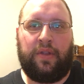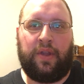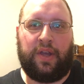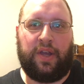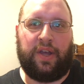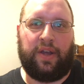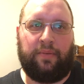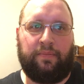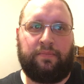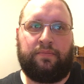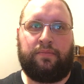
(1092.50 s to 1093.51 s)

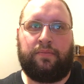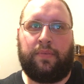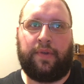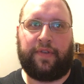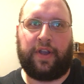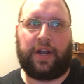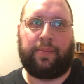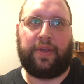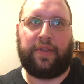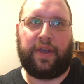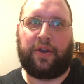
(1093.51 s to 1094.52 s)

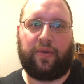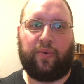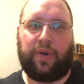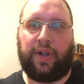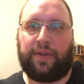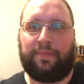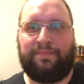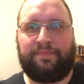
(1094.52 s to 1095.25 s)
the end of the world.